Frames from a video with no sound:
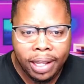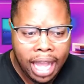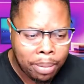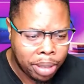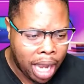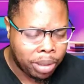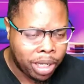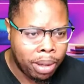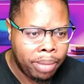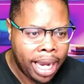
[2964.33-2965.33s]
I'm I'm
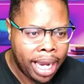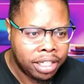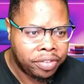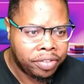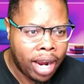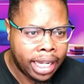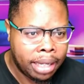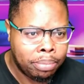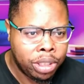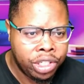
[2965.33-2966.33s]
coming back to this Friday,
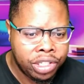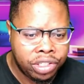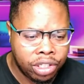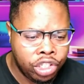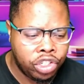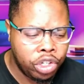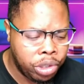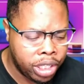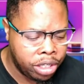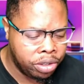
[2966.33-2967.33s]
but just just so you
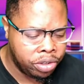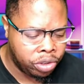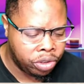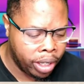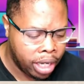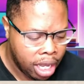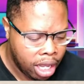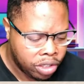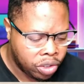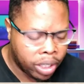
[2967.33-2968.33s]
can hear the story.
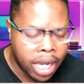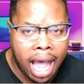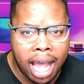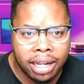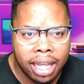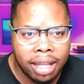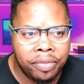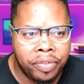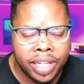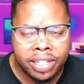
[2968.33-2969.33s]
So God
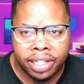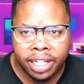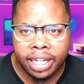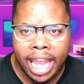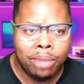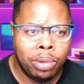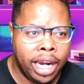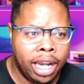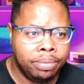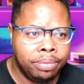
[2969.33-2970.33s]
visited
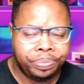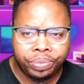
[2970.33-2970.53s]
Abraham,